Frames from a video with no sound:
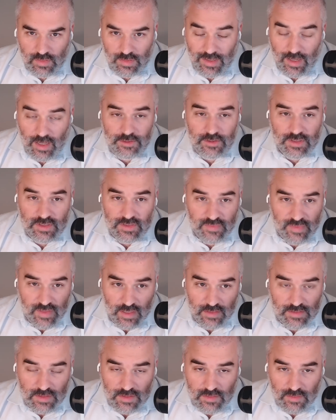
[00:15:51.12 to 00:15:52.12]
Hundreds of
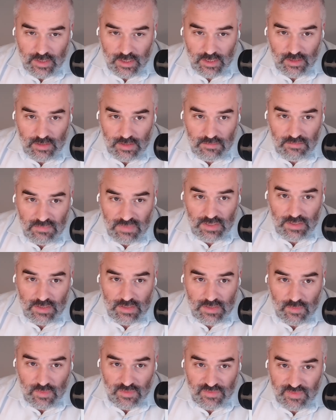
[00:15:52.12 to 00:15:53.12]
thousands were killed and
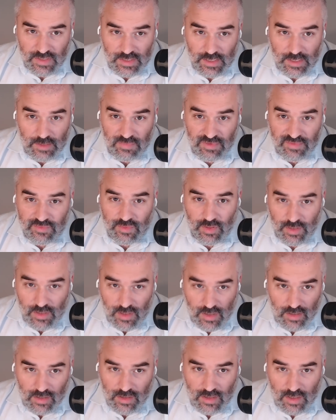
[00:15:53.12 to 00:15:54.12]
millions were fleeing before the
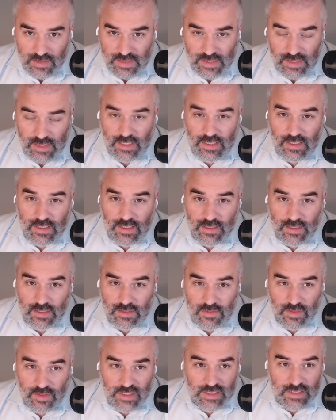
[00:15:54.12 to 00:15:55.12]
Holocaust. And the
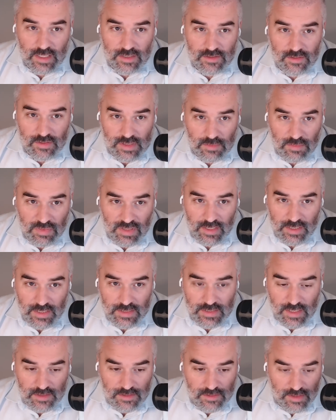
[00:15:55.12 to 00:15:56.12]
20th century is the
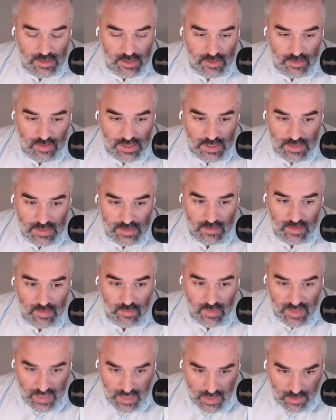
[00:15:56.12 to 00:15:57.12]
bloodiest century in Jewish history
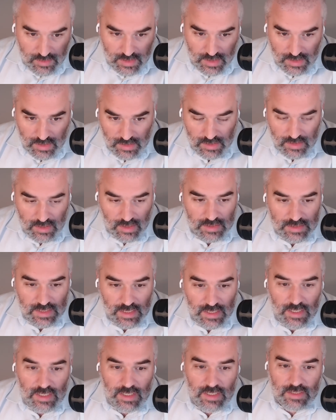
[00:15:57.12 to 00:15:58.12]
without the Holocaust.
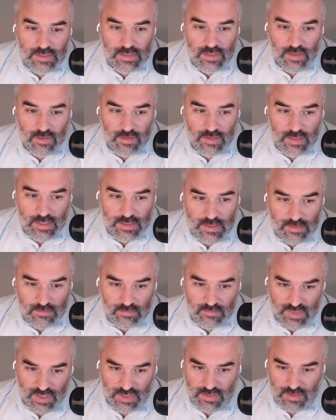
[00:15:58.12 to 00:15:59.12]
So let's
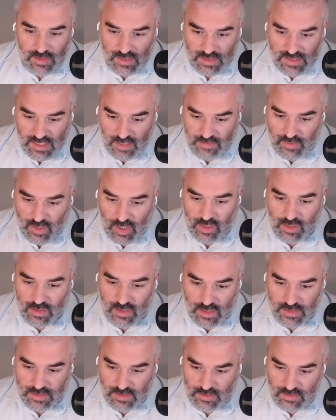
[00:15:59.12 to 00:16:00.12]
just, instead of
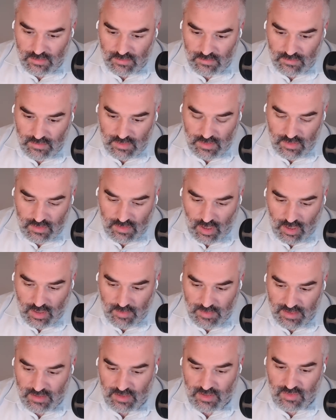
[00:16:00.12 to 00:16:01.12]
Holocaust, talk
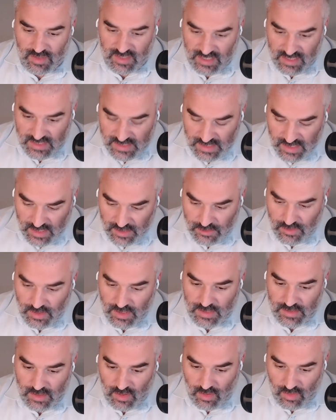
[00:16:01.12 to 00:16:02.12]
about the 20th century
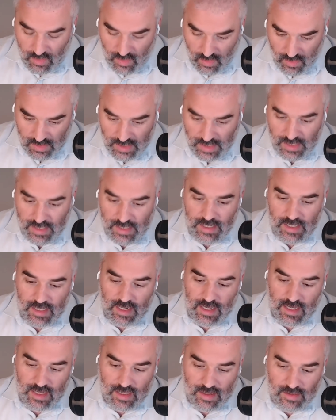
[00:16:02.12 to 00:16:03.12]
as a whole.
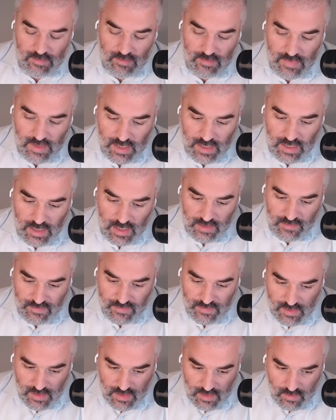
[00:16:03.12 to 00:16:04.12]
If there